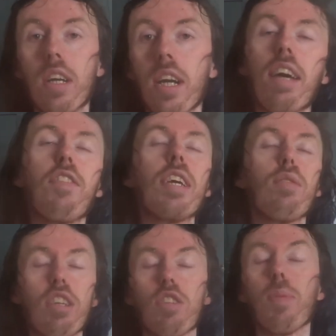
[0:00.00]
And I think
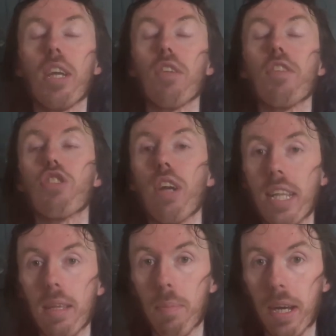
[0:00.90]
Rash is playing off
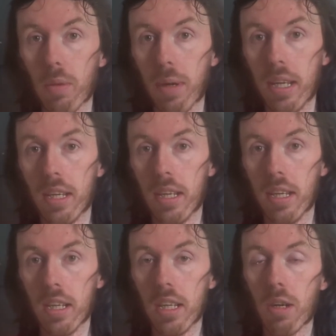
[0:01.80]
adrenaline, by the way,
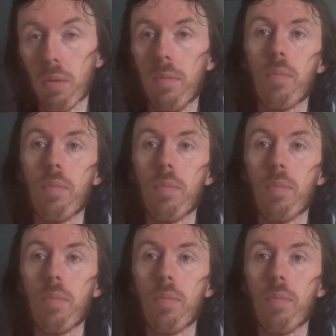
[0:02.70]
you know.